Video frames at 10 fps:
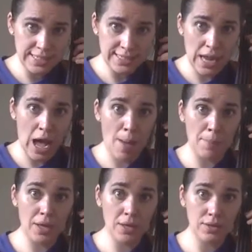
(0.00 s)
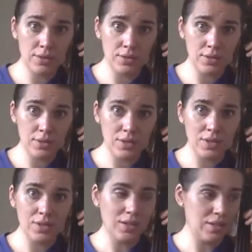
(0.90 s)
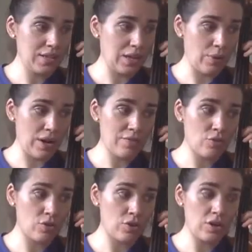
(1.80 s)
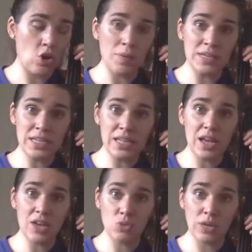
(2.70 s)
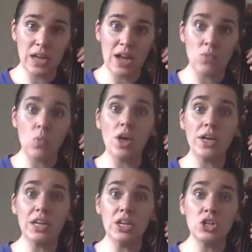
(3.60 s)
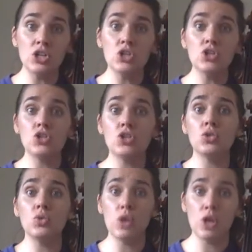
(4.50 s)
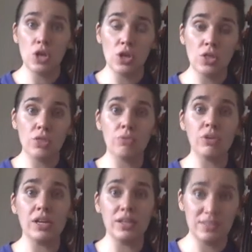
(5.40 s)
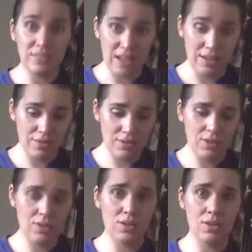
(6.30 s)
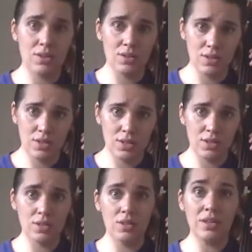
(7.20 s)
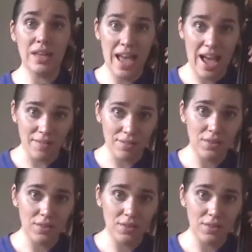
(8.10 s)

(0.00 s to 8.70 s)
Stop. Get ready for open D at 29. 1, 2, 3, save. Half.